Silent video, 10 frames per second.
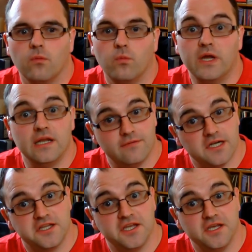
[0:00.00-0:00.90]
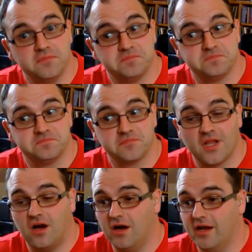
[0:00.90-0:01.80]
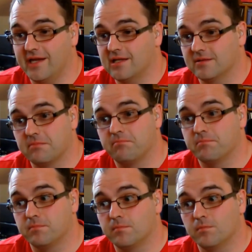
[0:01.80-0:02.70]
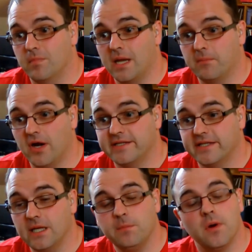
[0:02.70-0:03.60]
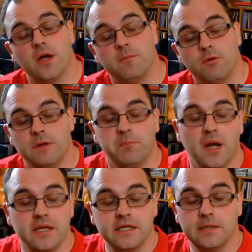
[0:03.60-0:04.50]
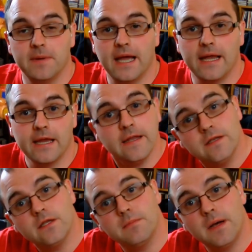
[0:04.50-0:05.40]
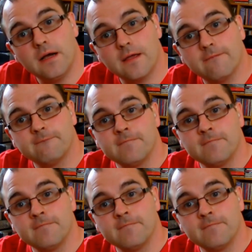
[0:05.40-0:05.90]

we love our tea. I make my tea by putting my tea bag into the mug,